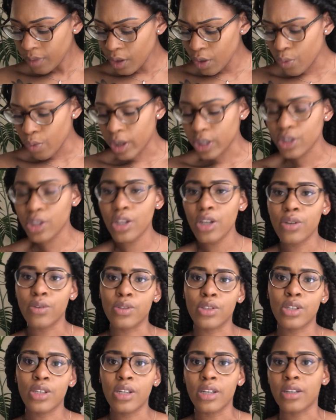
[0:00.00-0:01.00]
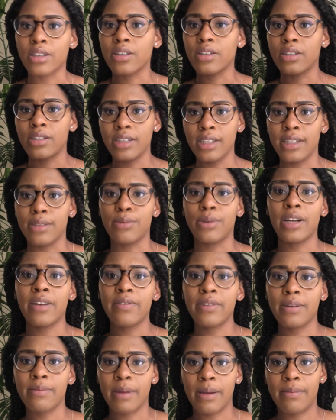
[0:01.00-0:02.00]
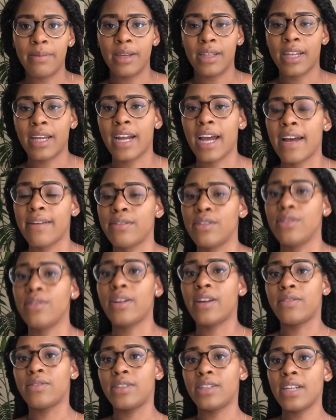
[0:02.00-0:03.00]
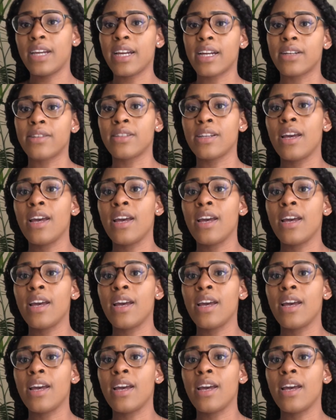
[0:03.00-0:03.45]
wash clothes, cook, clean, whatever it may be that I have to do downstairs,